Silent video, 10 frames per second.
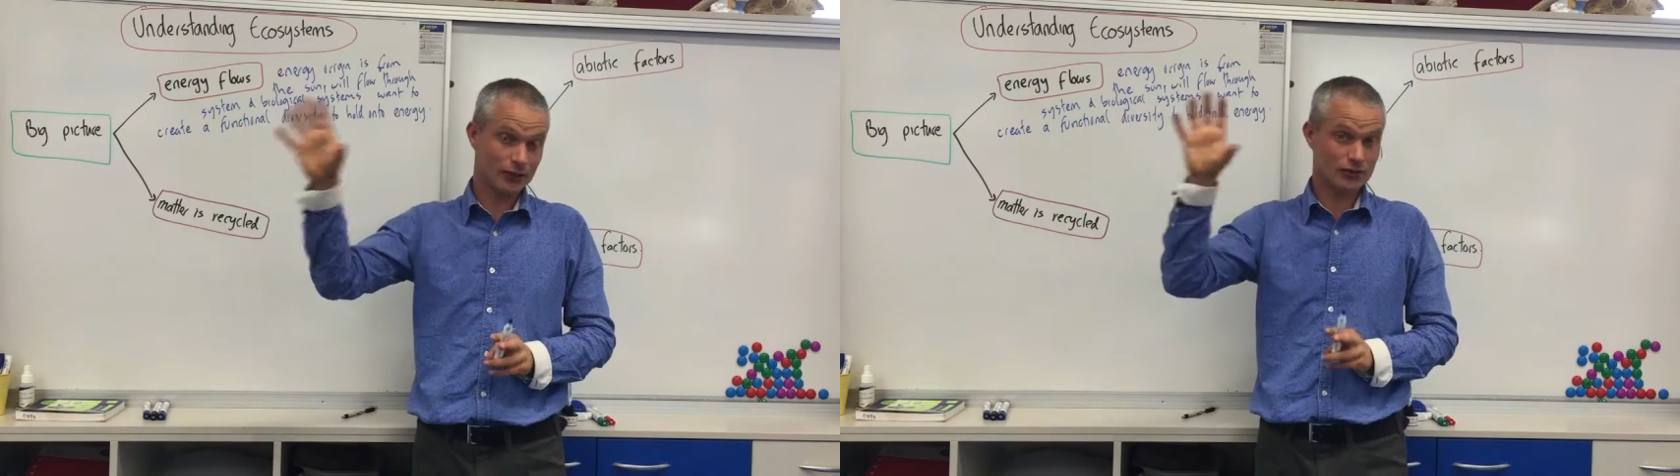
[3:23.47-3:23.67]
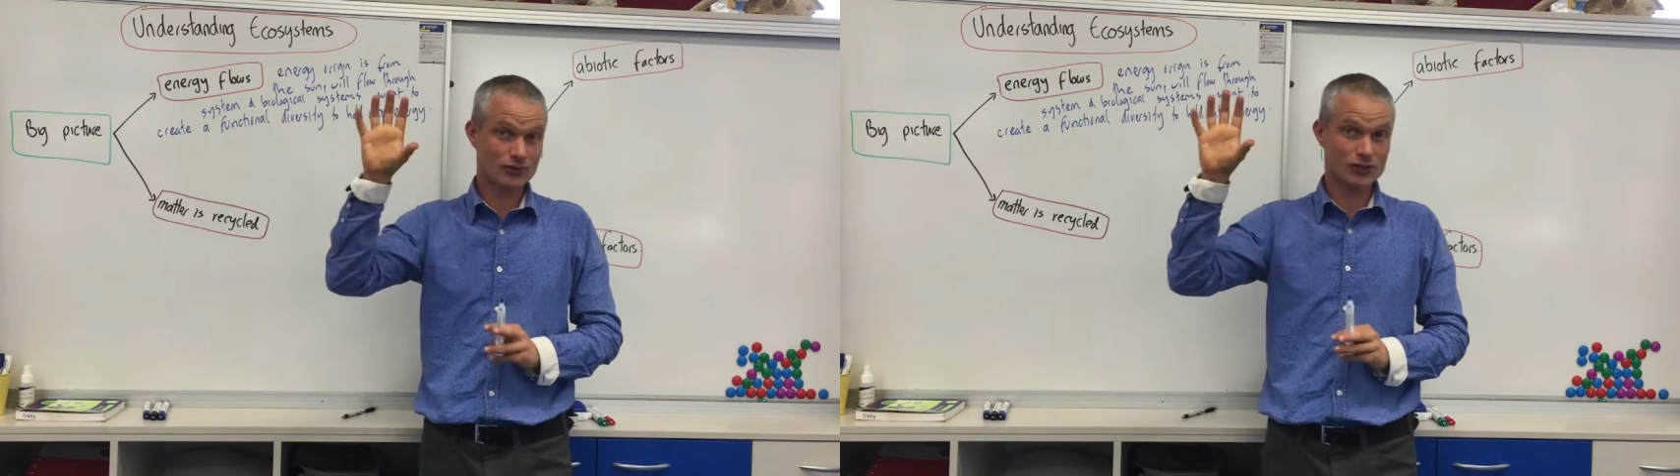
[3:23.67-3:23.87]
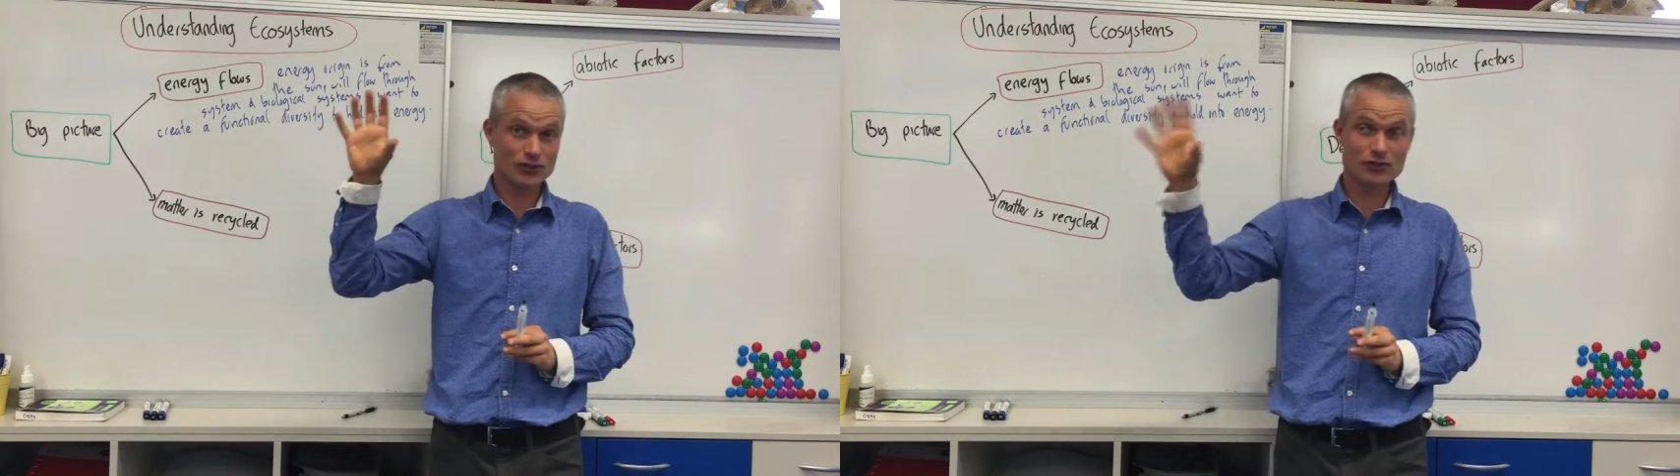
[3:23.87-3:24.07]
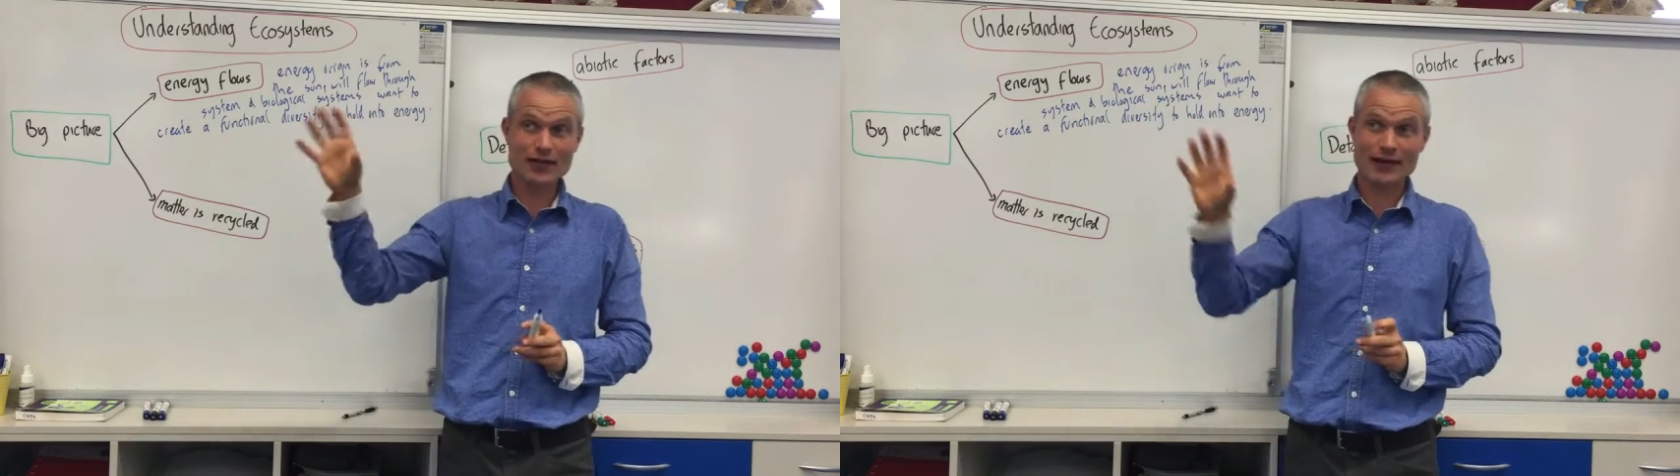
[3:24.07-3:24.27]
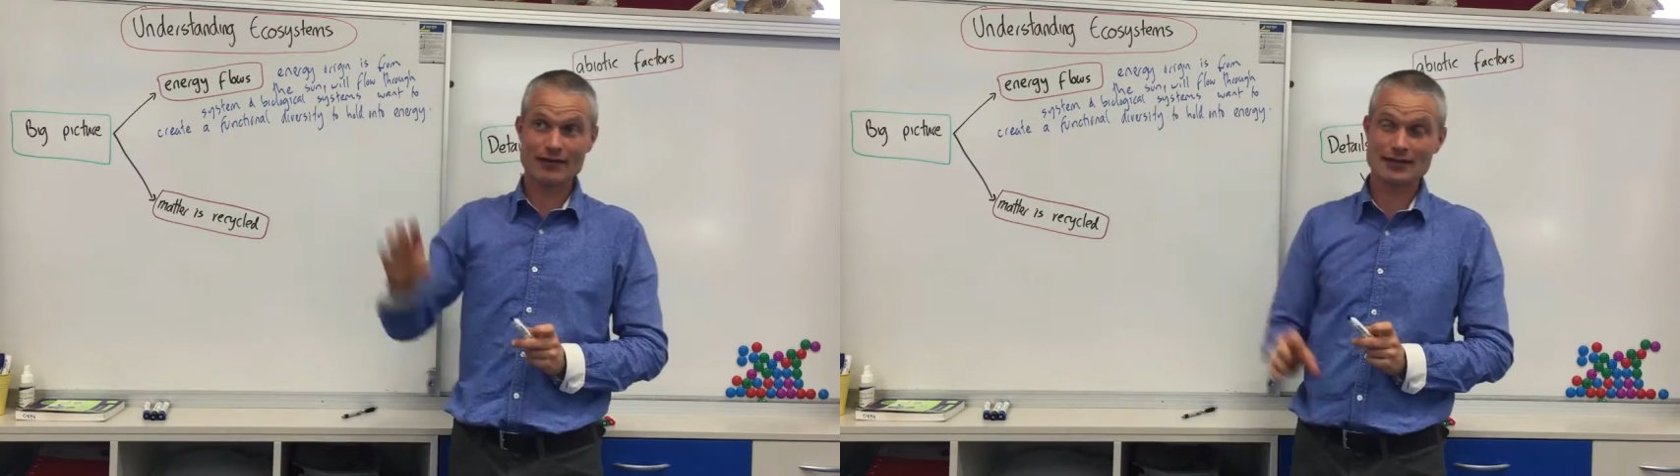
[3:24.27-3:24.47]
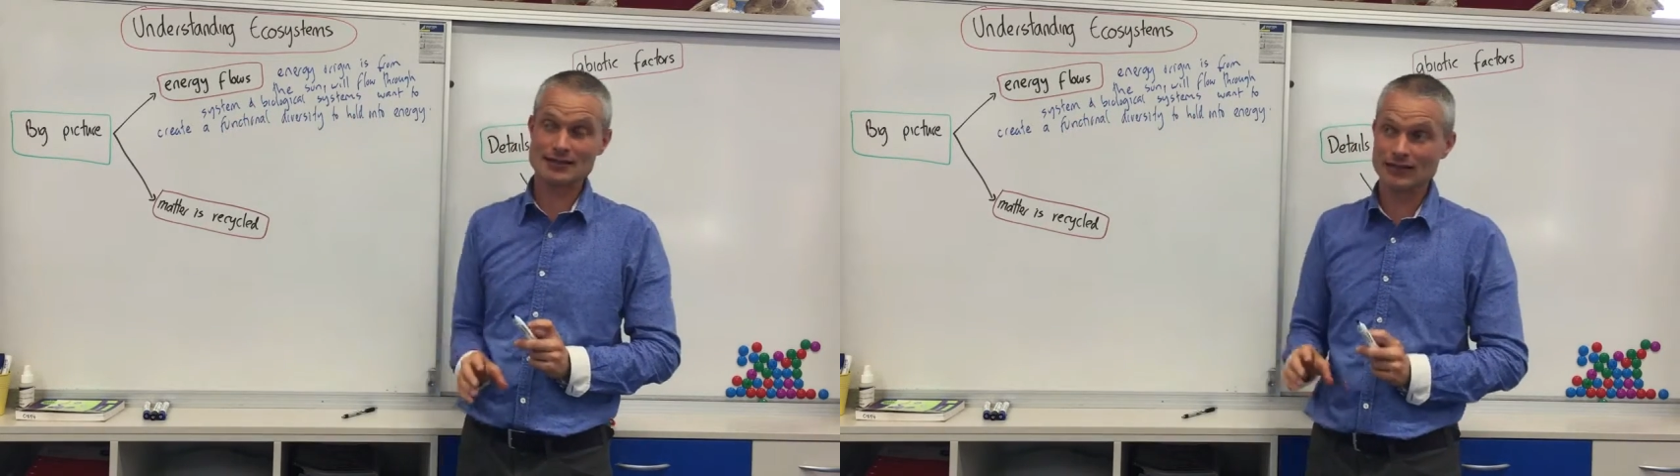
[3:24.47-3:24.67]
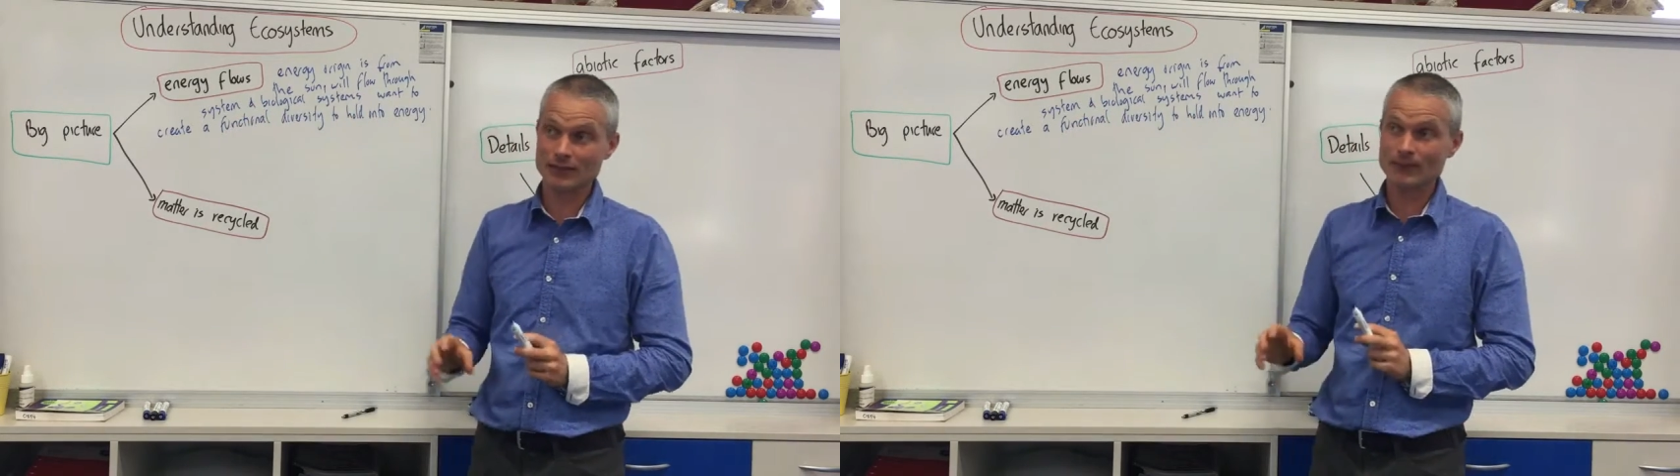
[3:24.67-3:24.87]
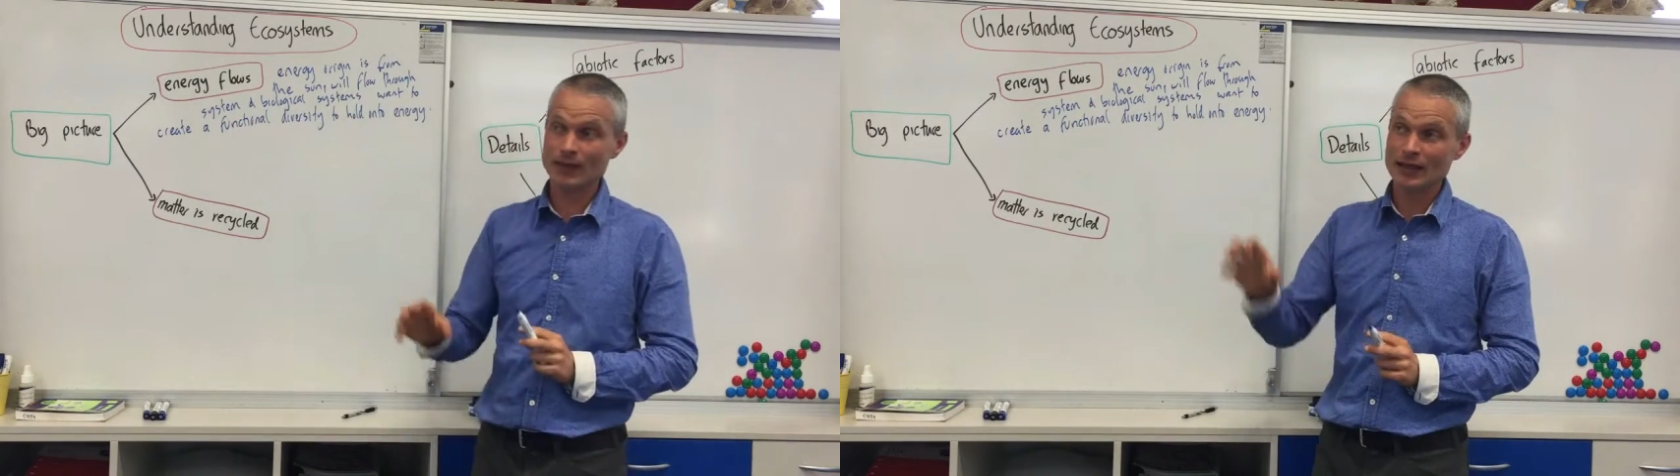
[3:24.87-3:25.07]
which was a eukaryote cell.